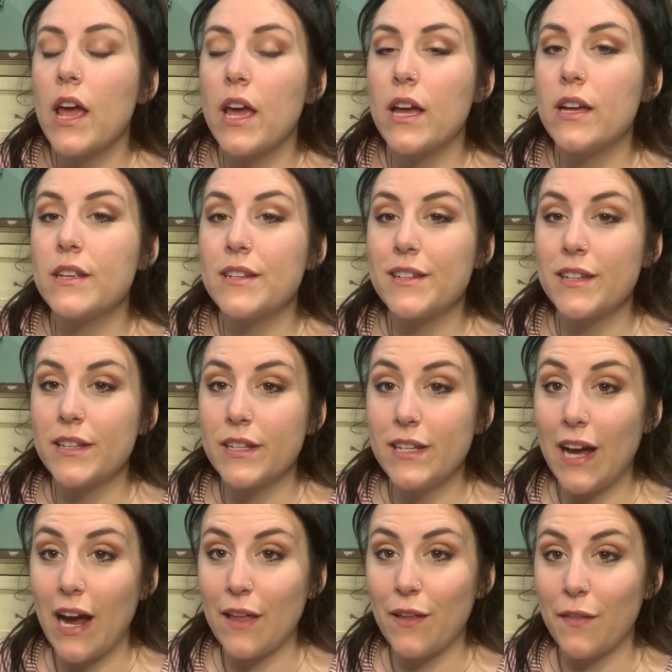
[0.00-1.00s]
And
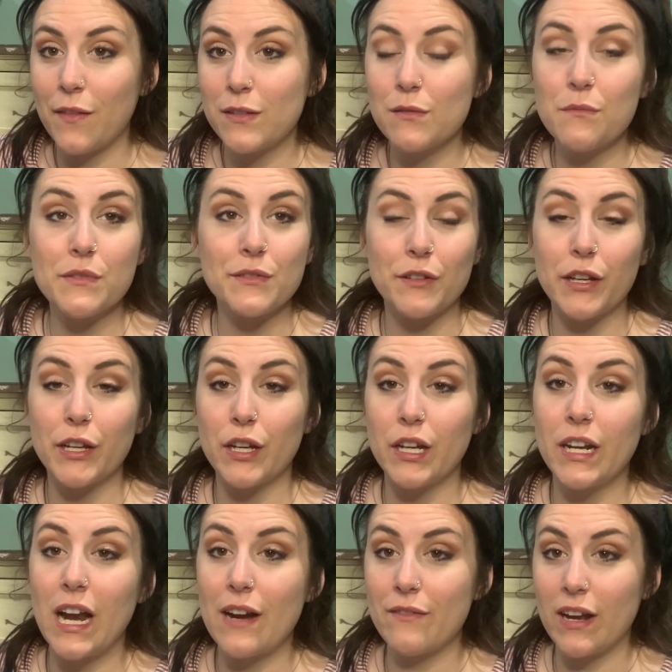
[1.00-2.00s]
yeah, I thought this one was really
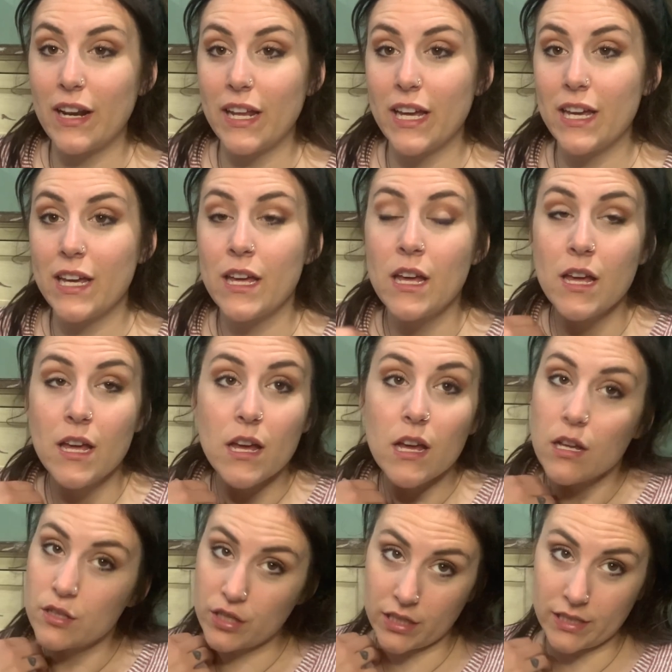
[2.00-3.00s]
good. I read it
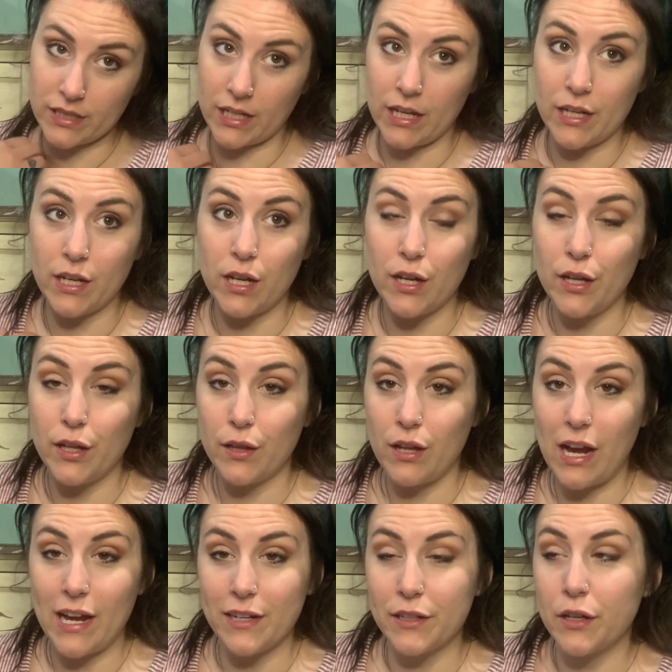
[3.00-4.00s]
just I
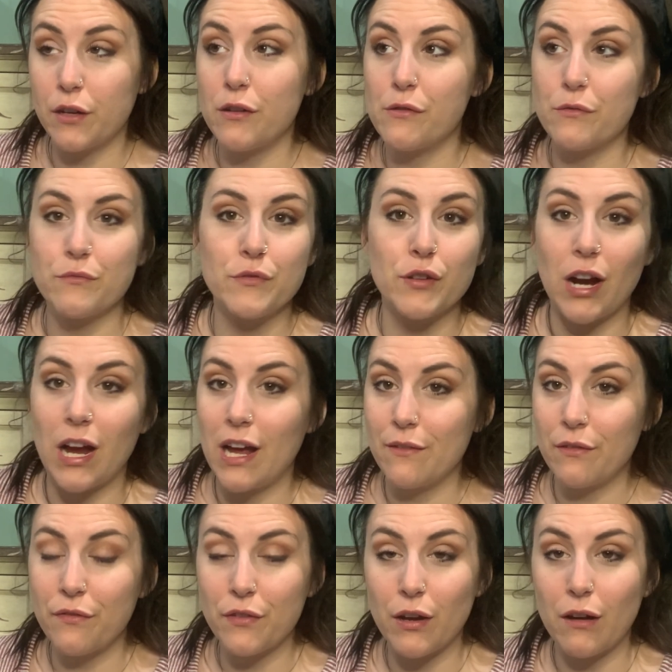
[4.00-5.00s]
had to go drive
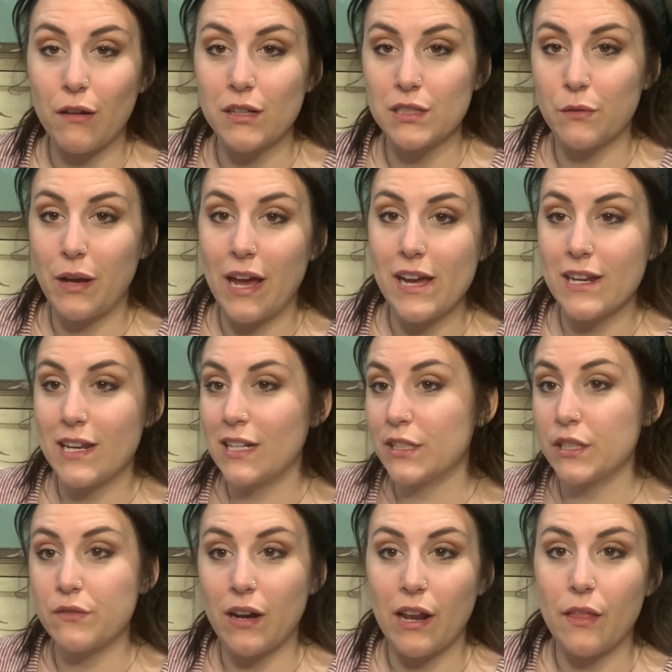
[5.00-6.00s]
a few hours away, and I
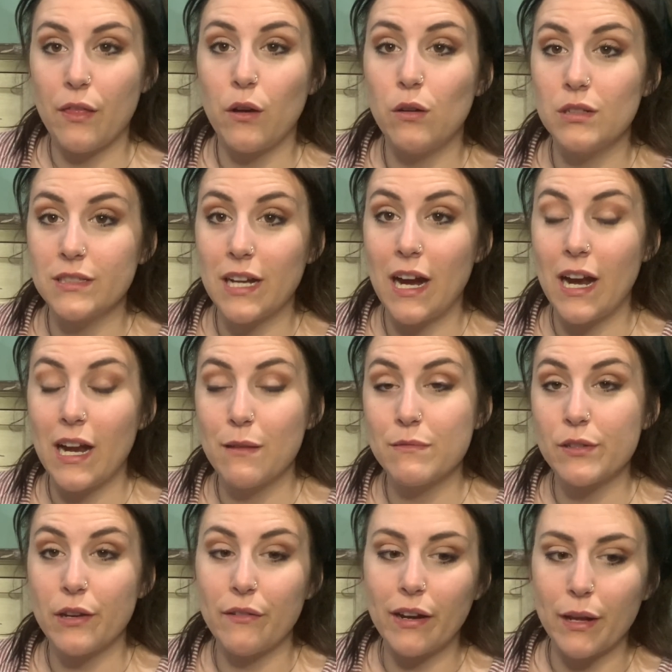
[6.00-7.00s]
just read it the whole time.
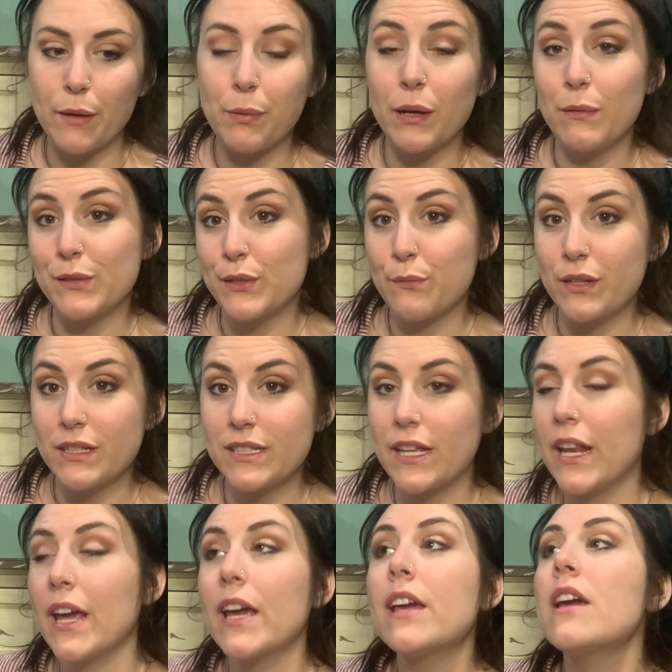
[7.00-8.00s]
So I read it pretty much in one
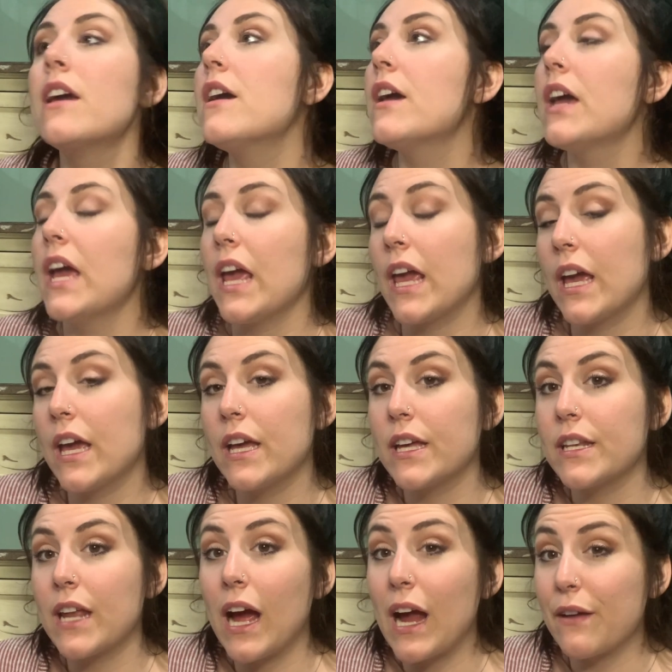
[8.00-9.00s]
sitting,
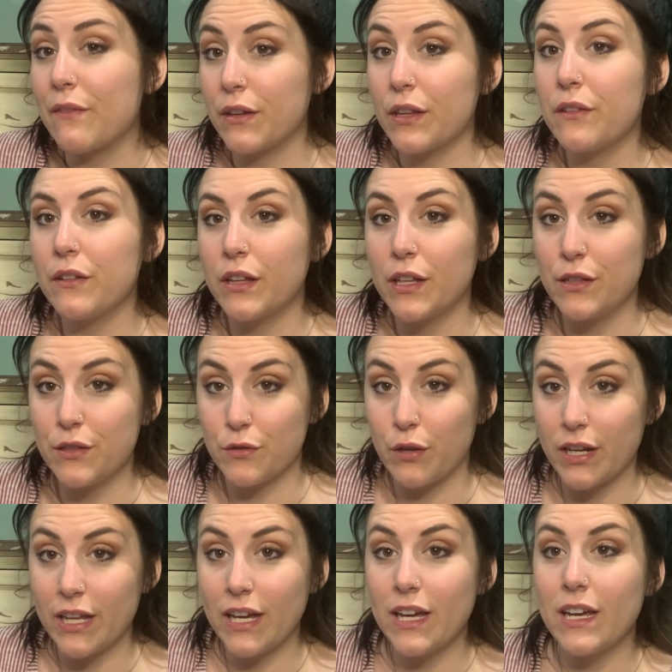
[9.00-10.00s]
and I really, really
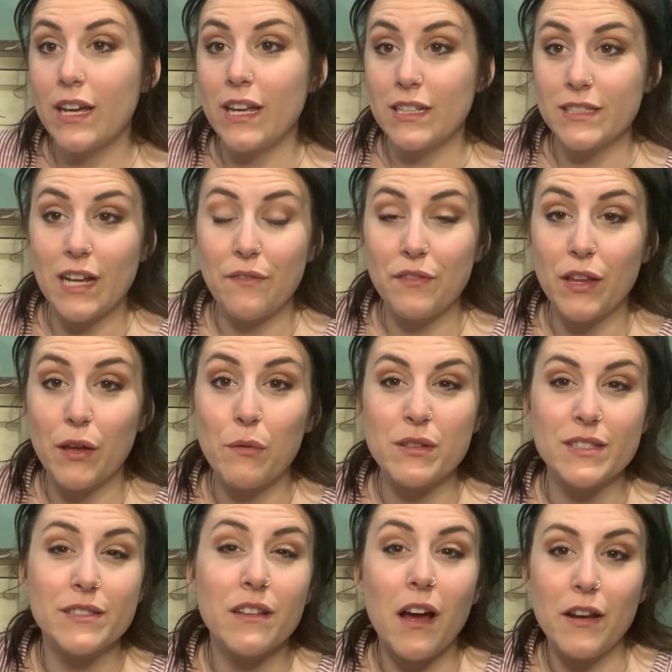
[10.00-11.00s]
enjoyed it. It definitely
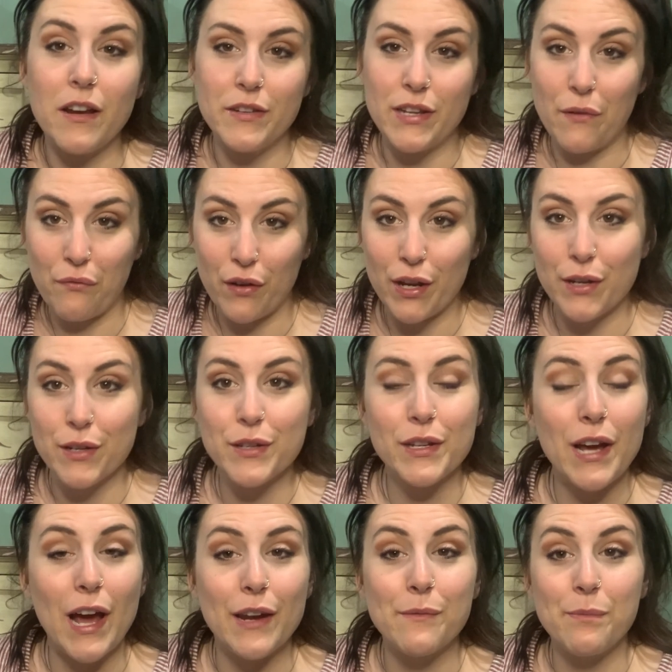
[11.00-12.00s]
was a different
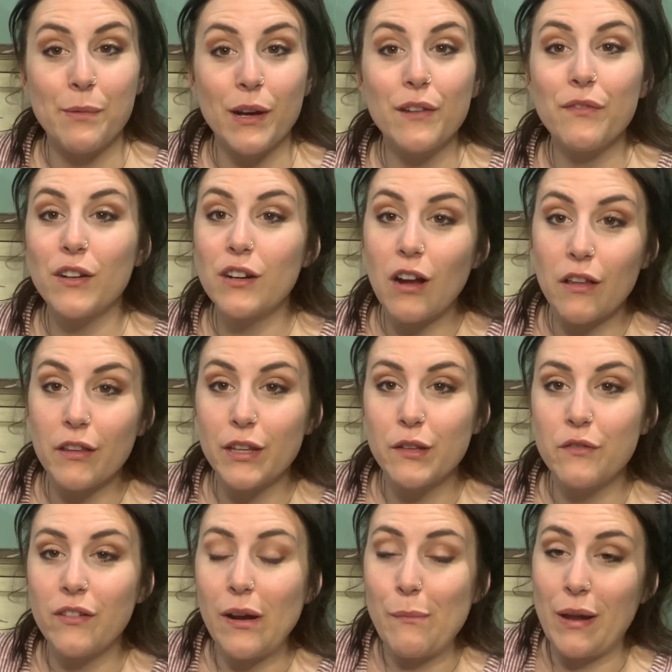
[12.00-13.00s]
kind of book for Colleen
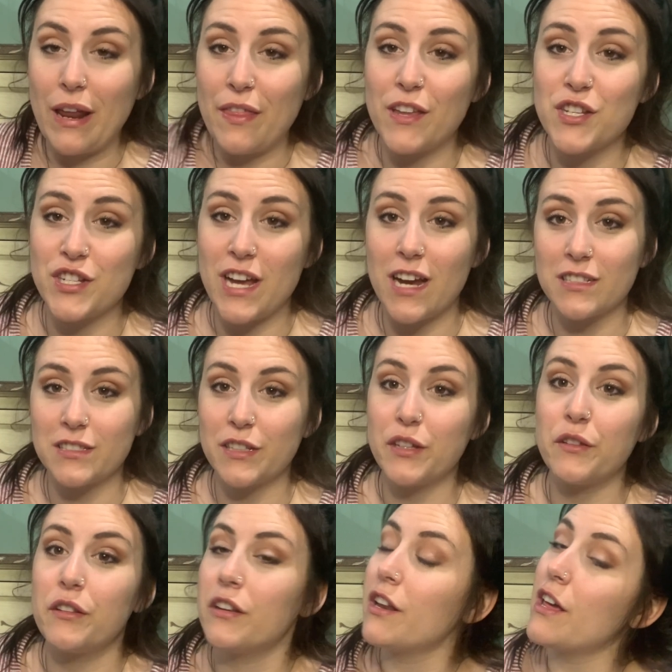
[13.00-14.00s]
Hoover, but I think she
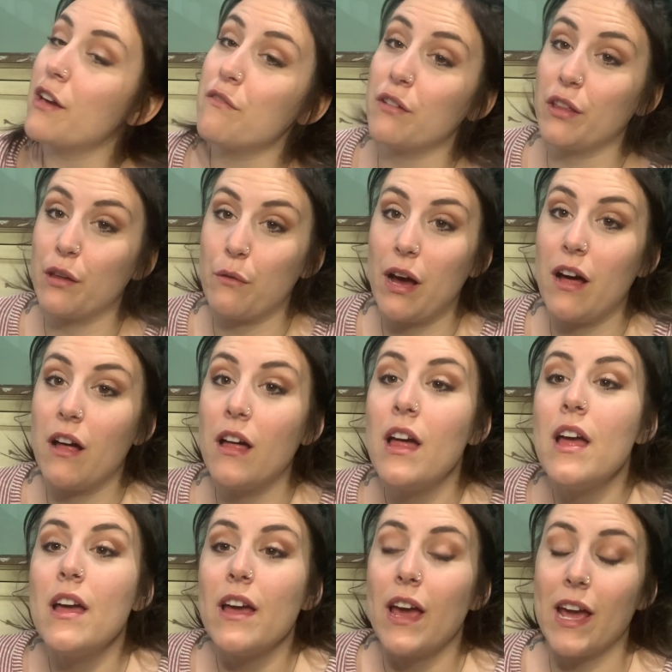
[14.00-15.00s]
executed it really well,
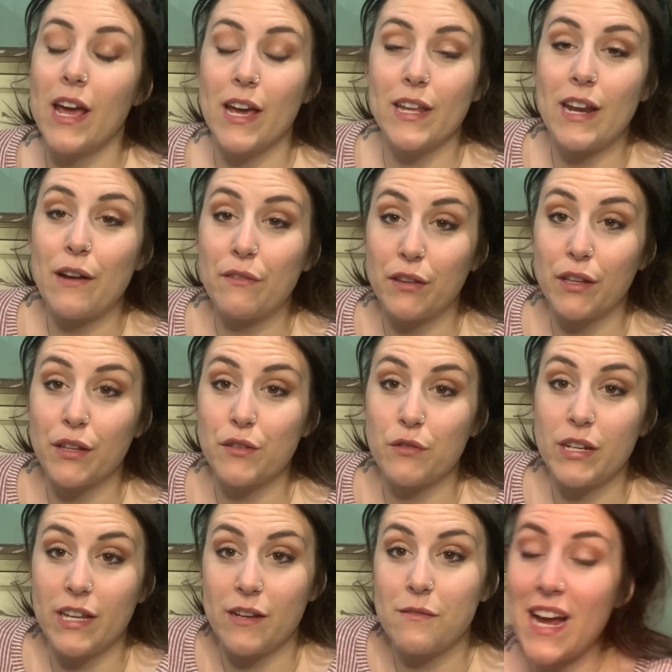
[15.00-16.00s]
and I really enjoyed it.